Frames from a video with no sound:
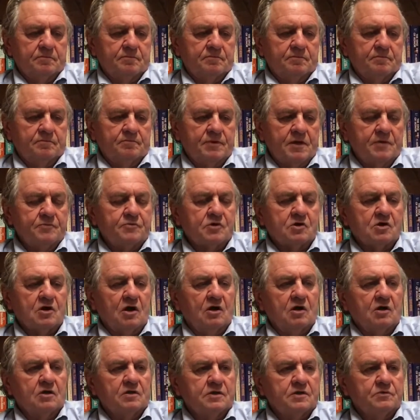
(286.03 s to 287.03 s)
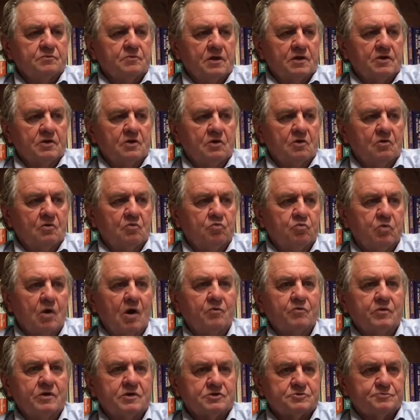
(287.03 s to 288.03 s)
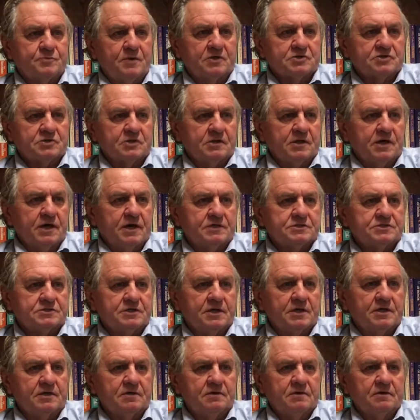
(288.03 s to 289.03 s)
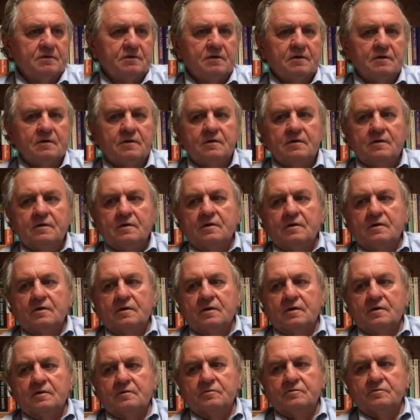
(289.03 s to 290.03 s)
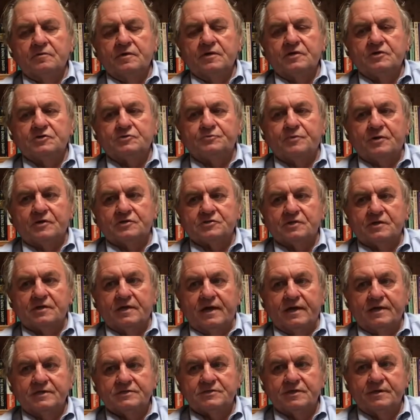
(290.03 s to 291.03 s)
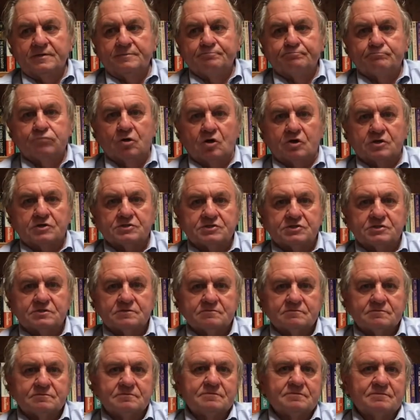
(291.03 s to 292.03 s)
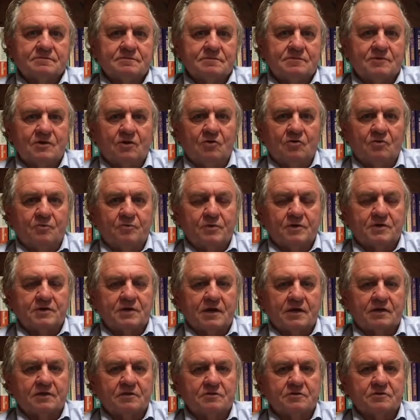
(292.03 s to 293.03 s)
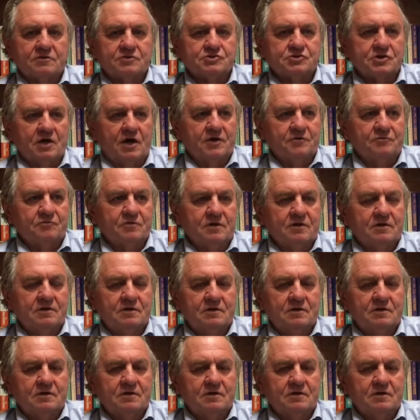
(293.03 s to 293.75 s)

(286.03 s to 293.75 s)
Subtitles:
people call and want to know what we specialize in. We specialize in books, no particular genre